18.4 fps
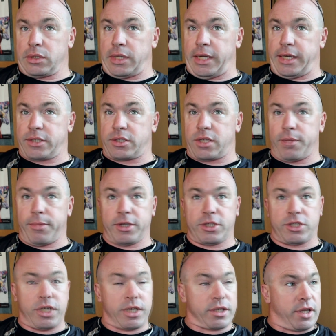Last time
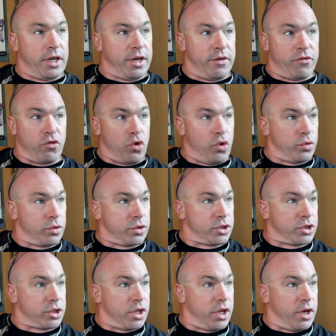I checked, I never owned
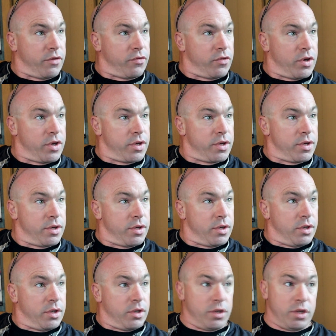a slave.
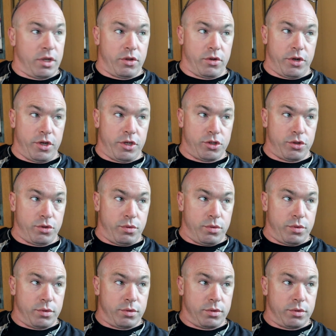Neither did you.